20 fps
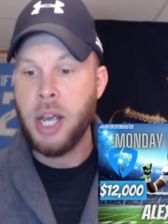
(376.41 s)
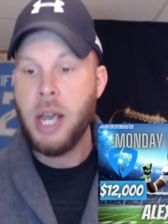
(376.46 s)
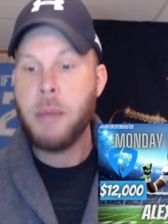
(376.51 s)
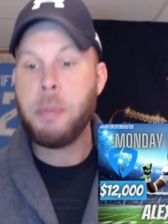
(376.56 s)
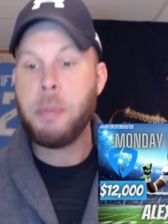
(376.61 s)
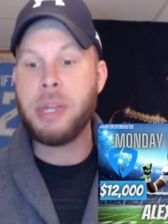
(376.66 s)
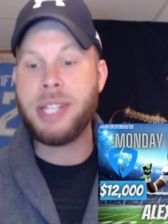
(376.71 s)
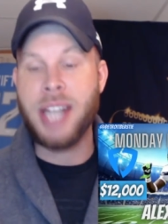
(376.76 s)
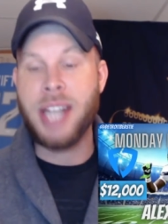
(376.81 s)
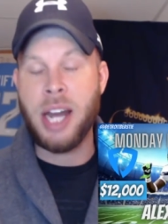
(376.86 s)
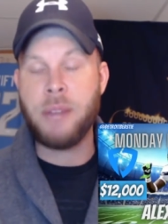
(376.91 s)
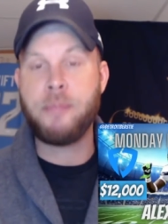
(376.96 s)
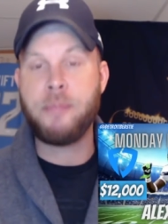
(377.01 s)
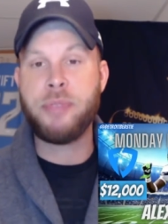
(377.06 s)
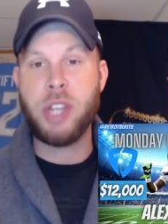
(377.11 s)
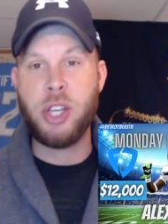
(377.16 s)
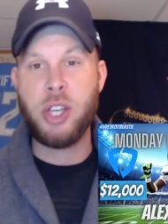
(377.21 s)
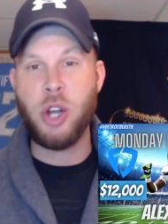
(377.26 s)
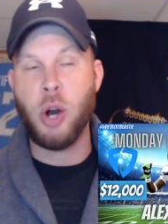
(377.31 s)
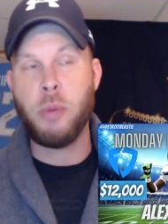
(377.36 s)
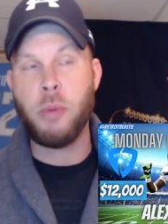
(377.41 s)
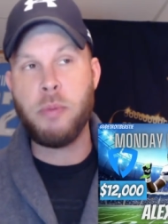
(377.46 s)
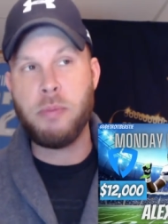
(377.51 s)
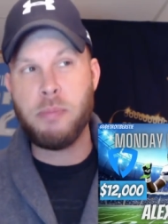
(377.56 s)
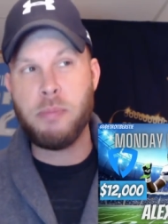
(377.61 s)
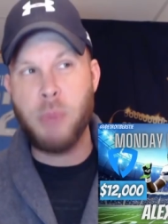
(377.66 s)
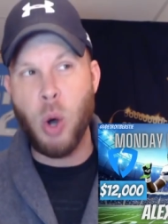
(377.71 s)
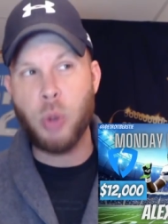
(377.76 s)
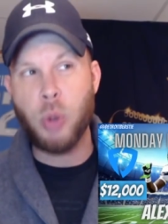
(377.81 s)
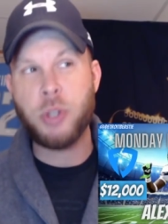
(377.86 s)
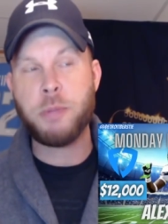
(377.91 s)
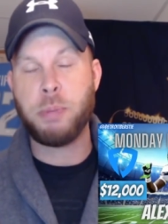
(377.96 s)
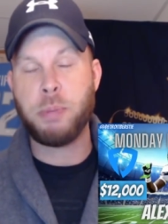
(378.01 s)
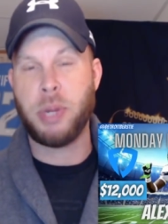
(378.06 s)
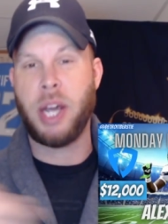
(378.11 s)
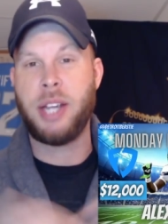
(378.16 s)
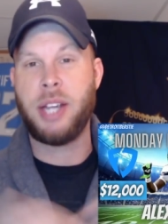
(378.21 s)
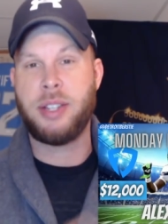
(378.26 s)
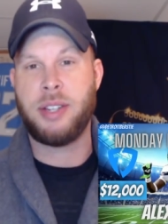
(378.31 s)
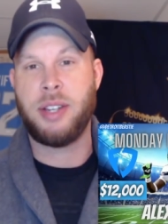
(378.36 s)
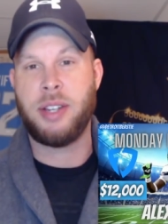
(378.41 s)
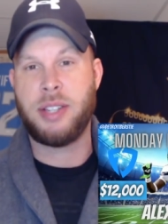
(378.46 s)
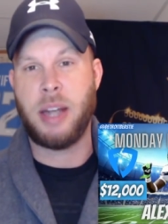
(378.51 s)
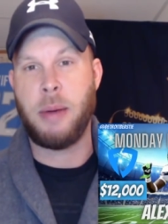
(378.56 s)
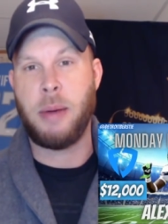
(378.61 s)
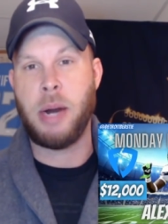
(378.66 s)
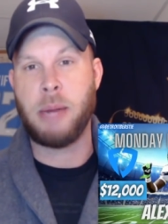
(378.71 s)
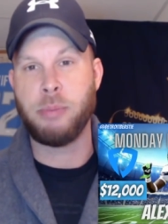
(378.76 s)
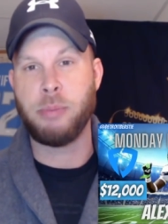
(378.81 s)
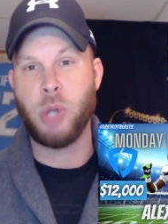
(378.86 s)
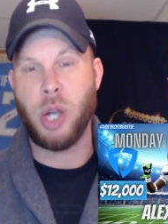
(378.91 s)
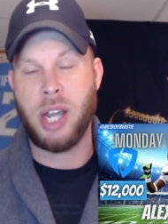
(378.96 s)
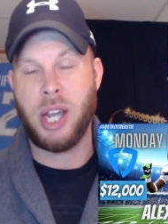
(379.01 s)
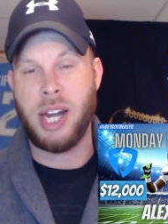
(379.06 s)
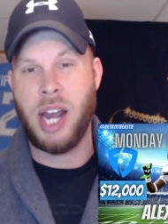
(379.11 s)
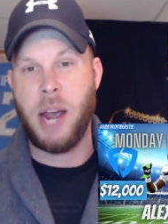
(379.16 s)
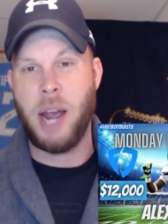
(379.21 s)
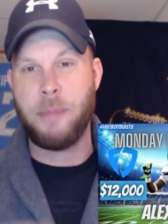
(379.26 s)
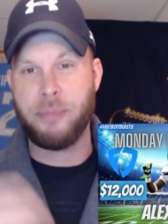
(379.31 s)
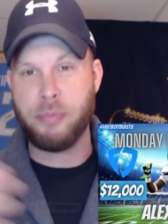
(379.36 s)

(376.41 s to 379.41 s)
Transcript: but then, you know, most places I'm looking at